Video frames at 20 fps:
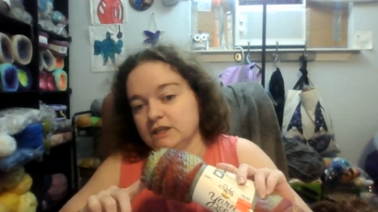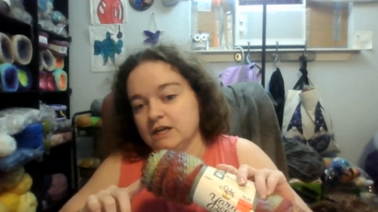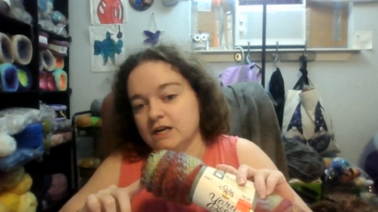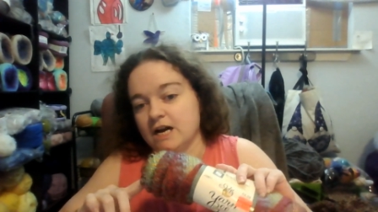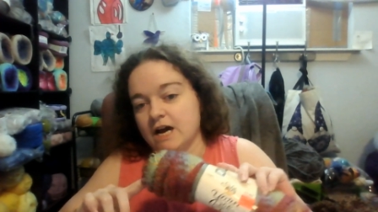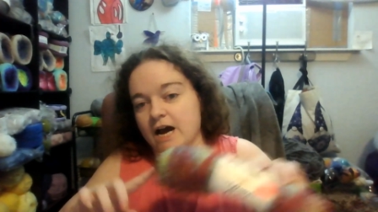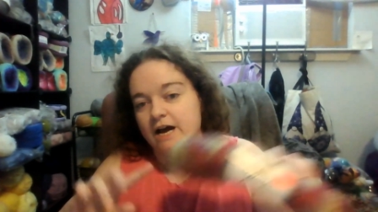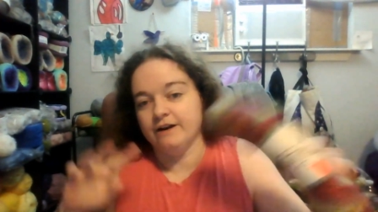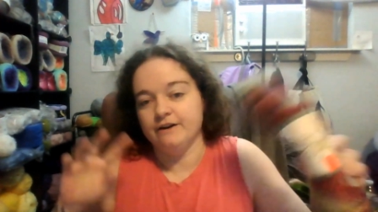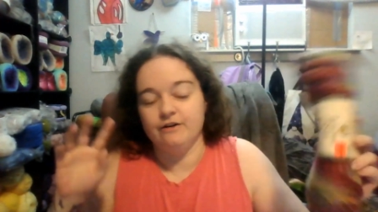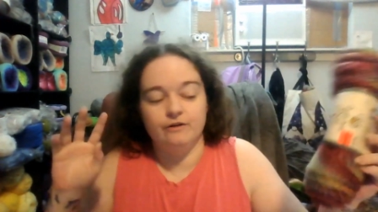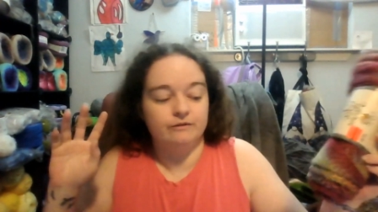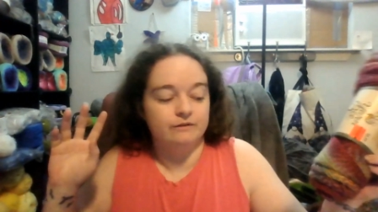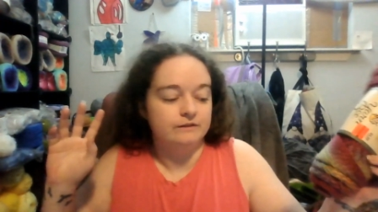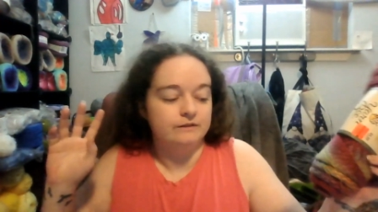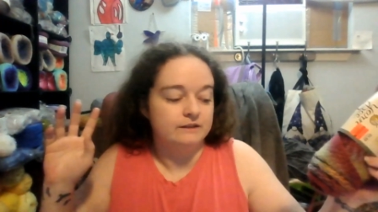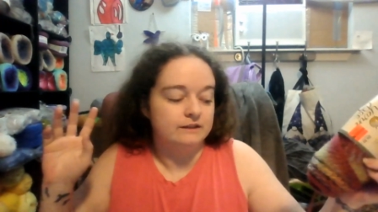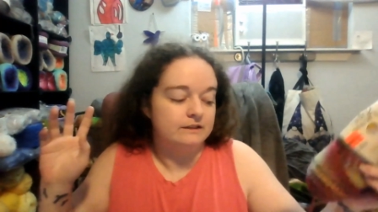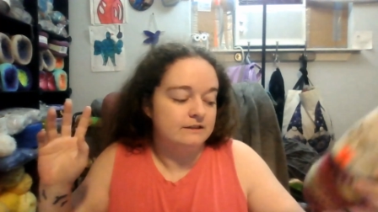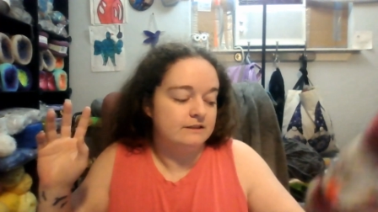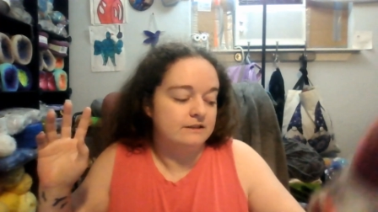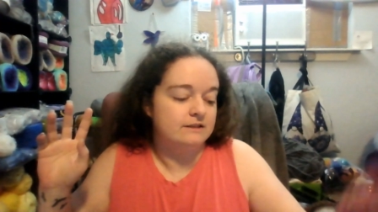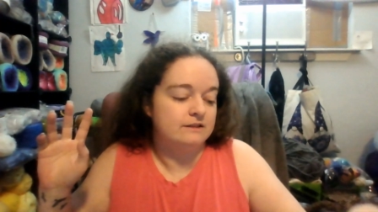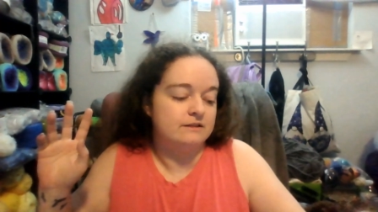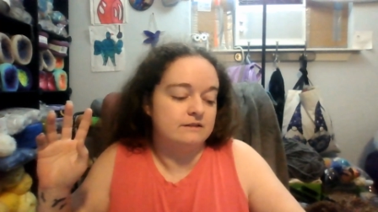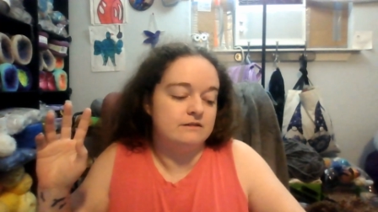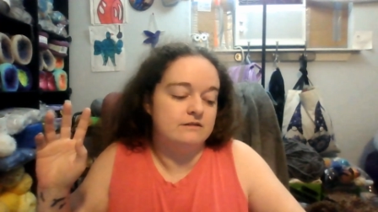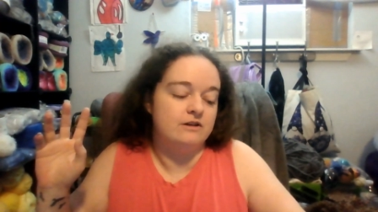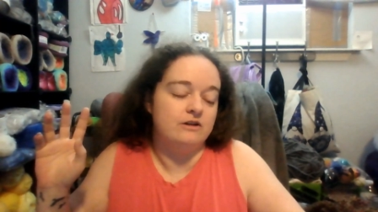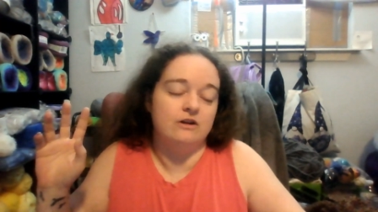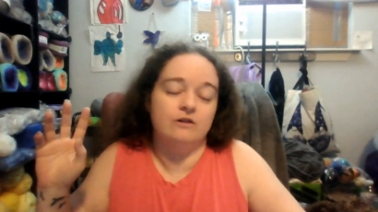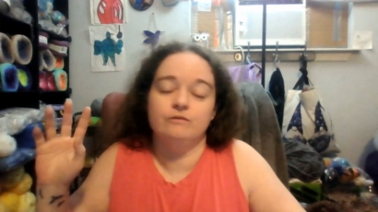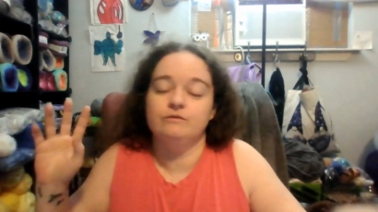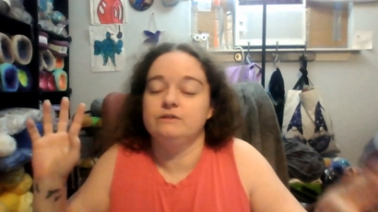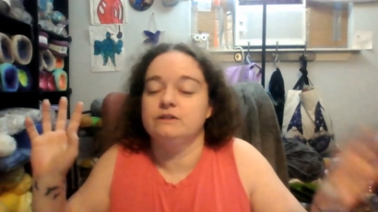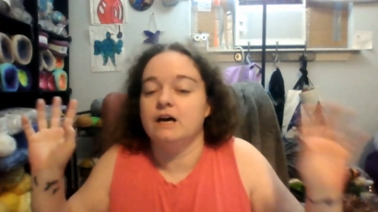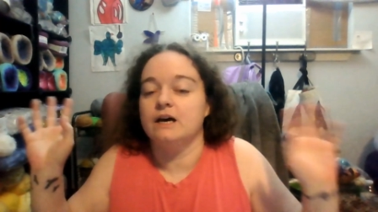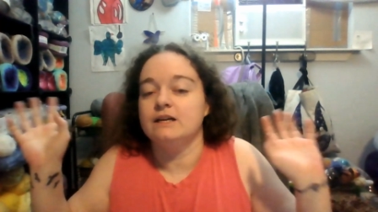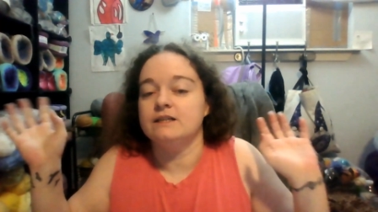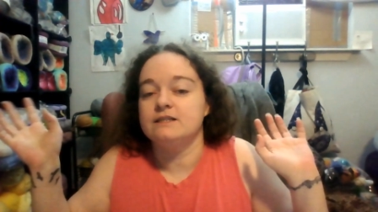I don't know. You know,
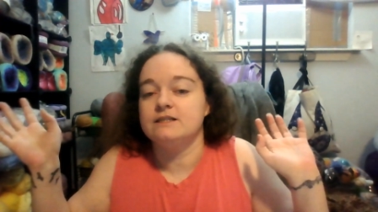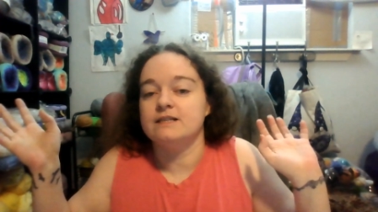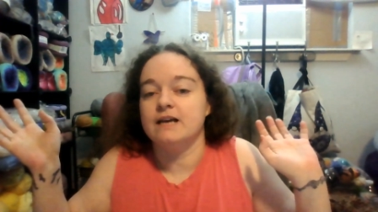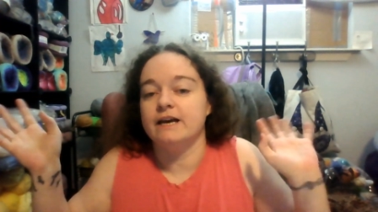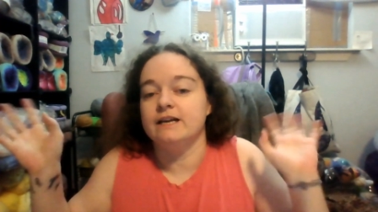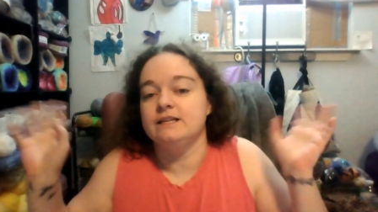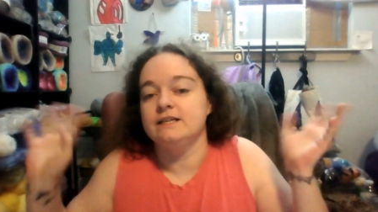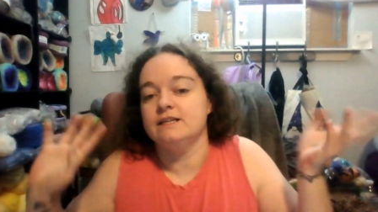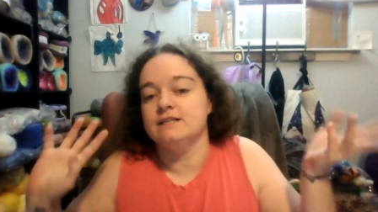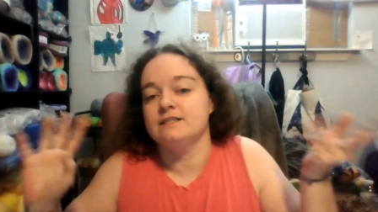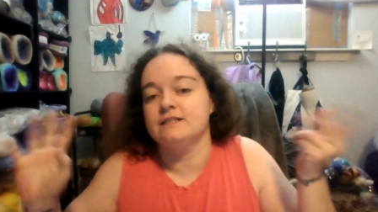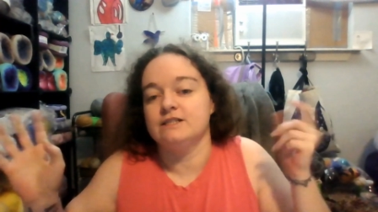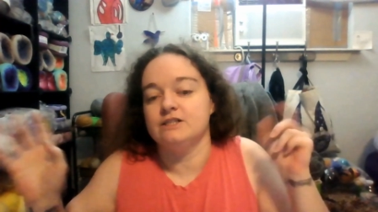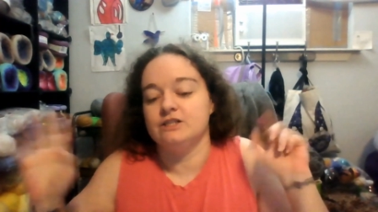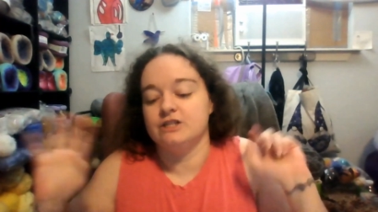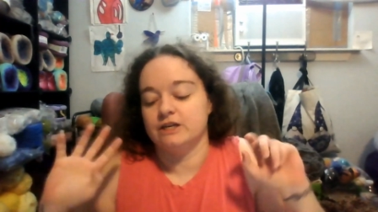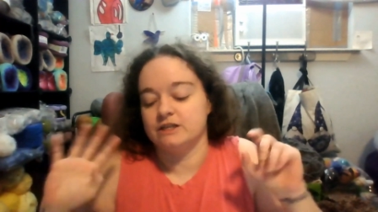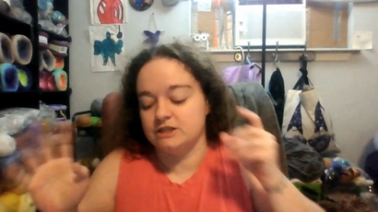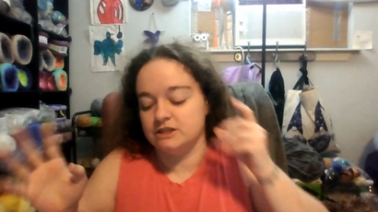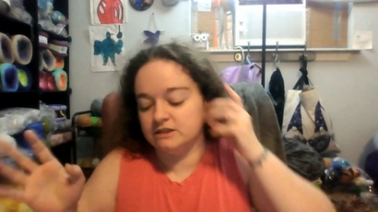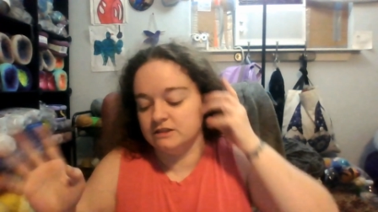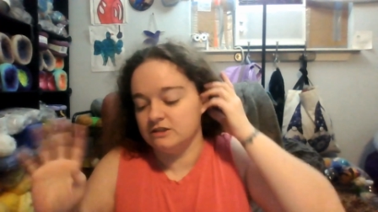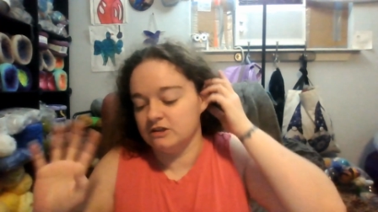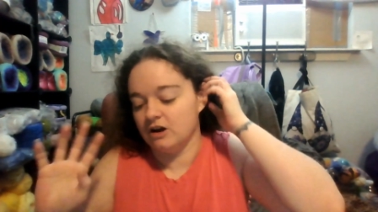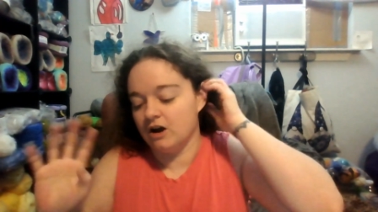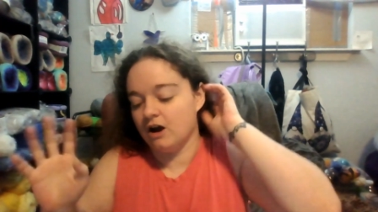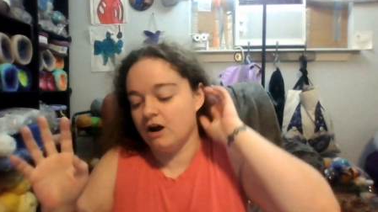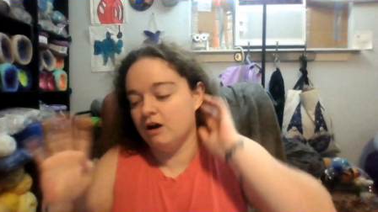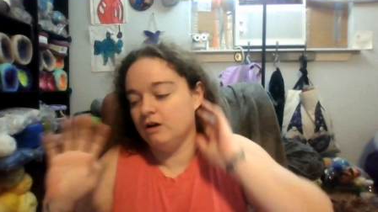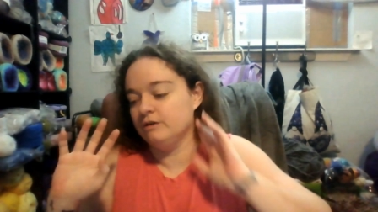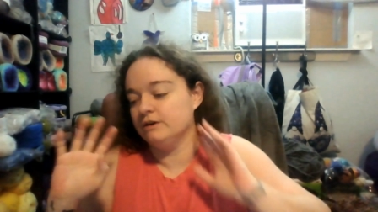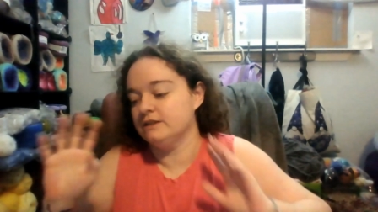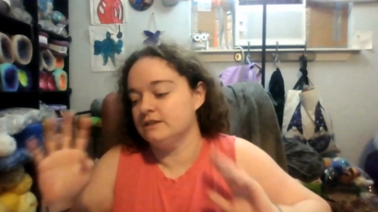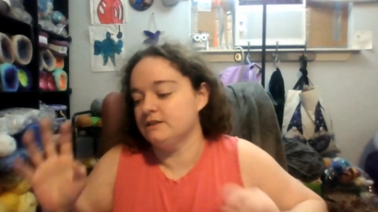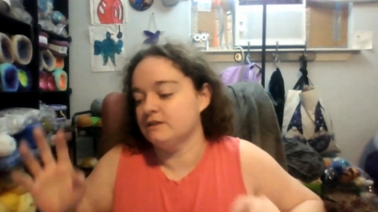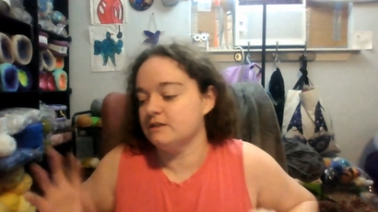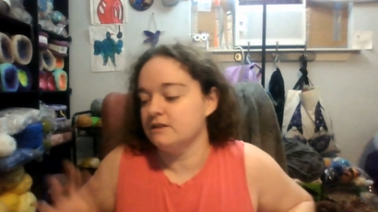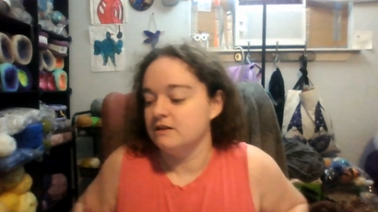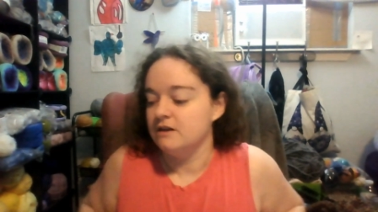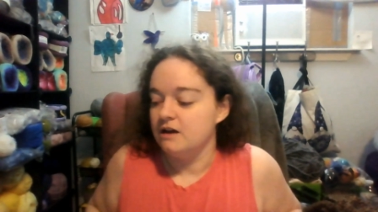thoughts, ideas, suggestions are
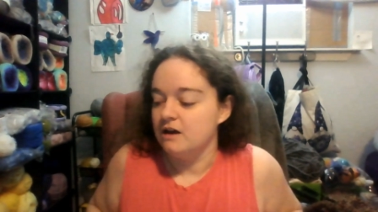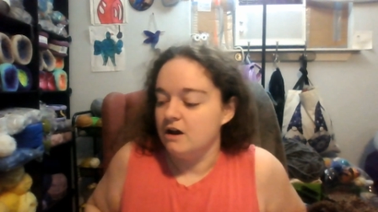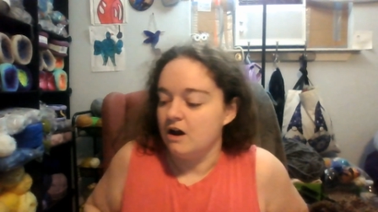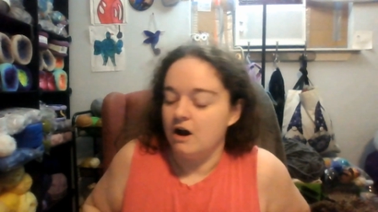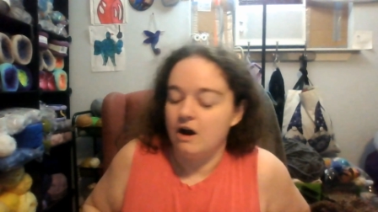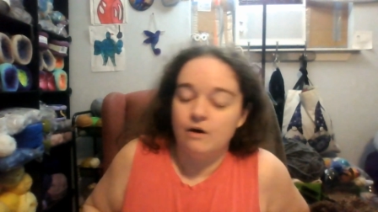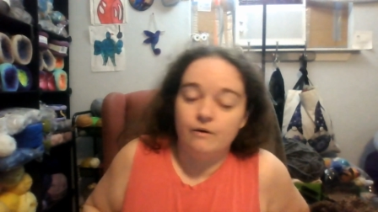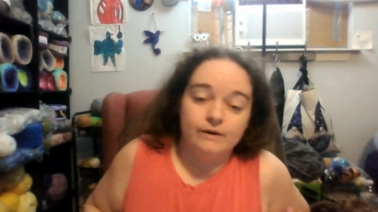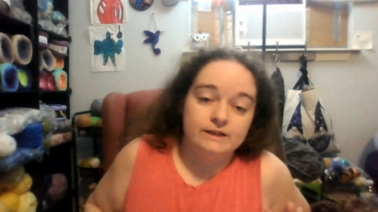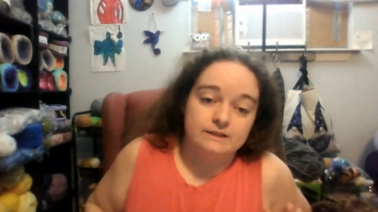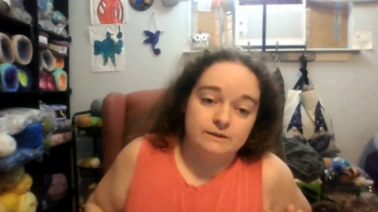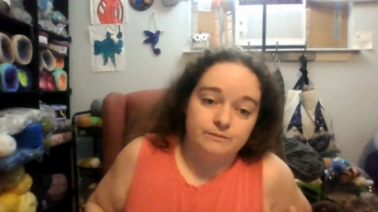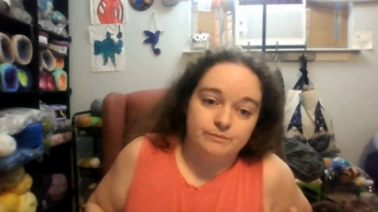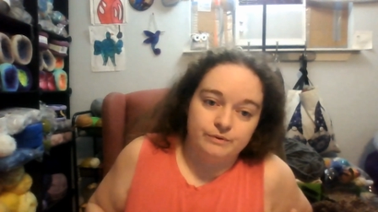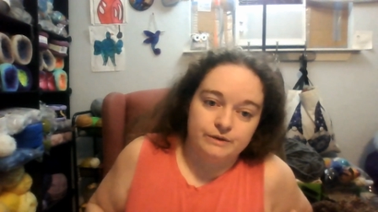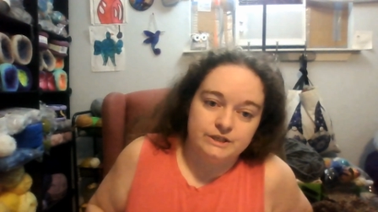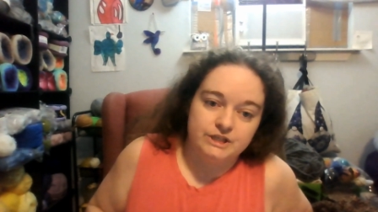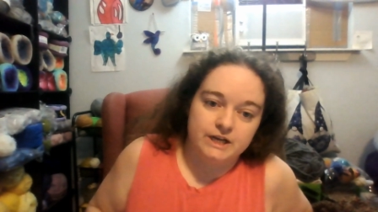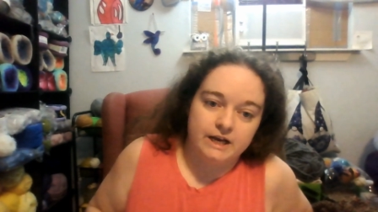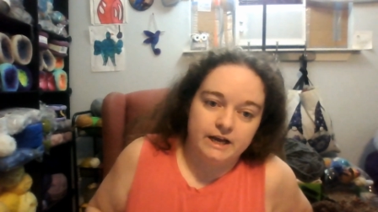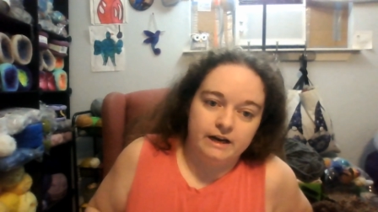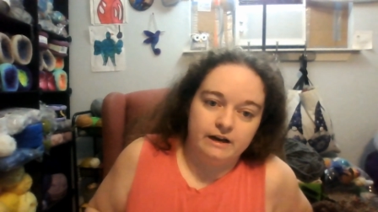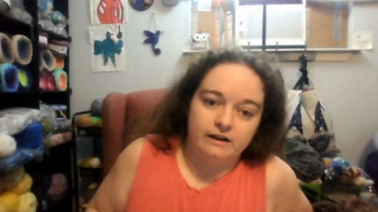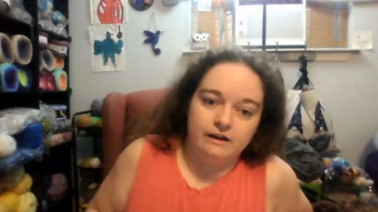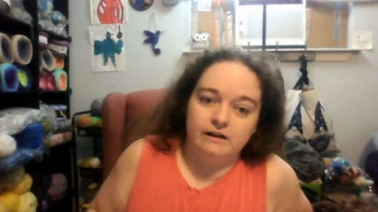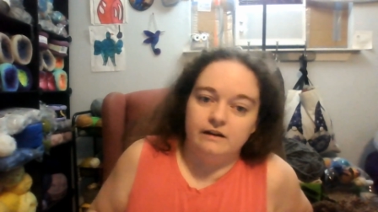always appreciated.